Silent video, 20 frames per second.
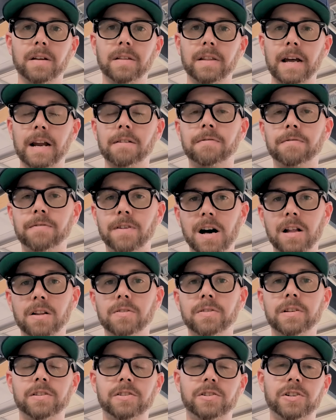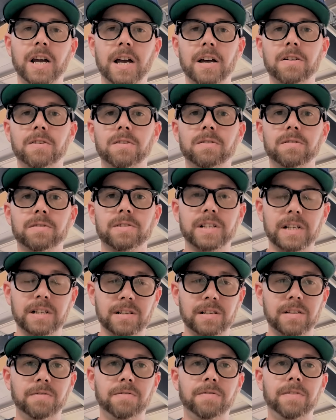that have followed this channel
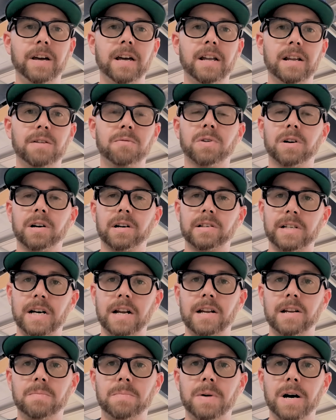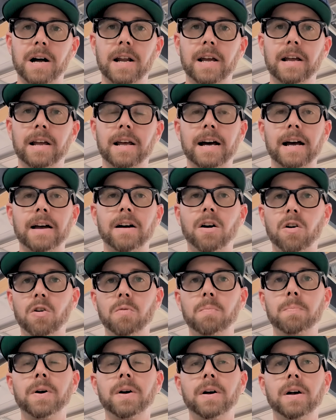since the Fit, and we're excited about it. And I
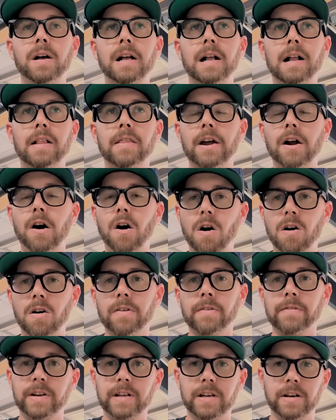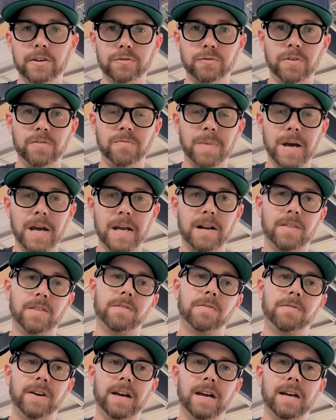hope that all the videos we've made on
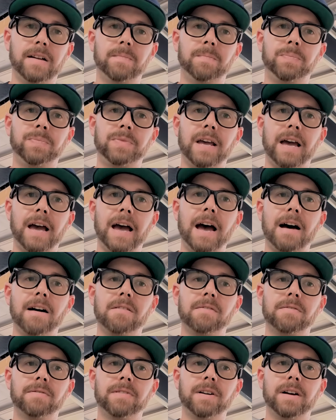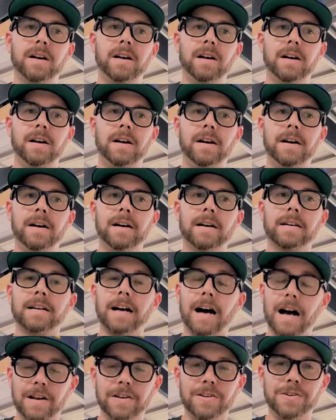the Fit have
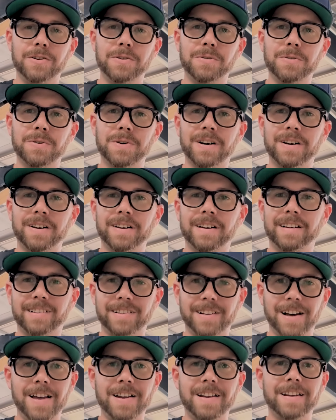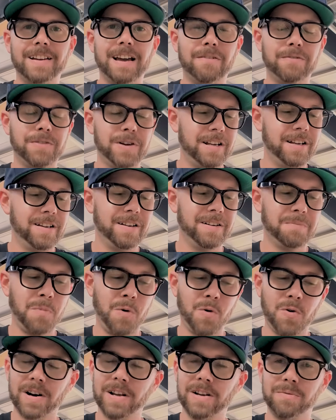gotten you excited every
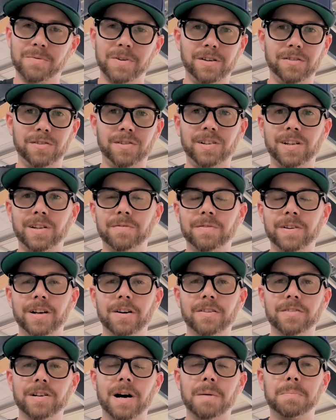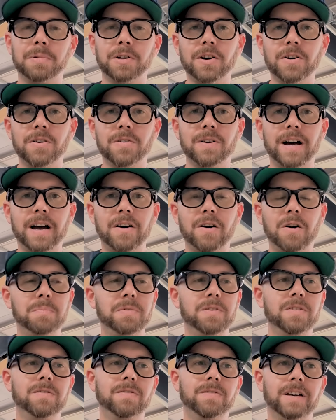morning when you see the videos upload. I
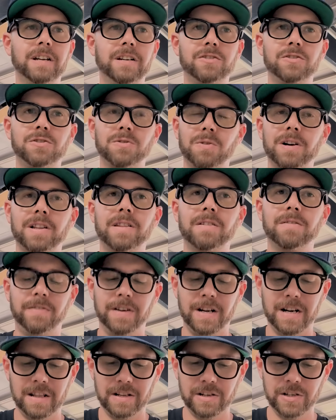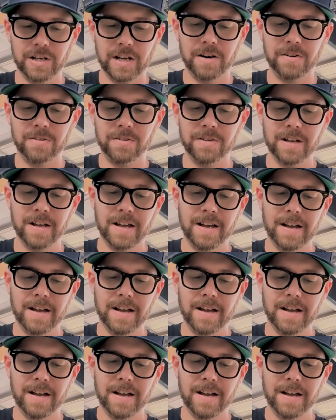hope you've enjoyed the Fit on the channel,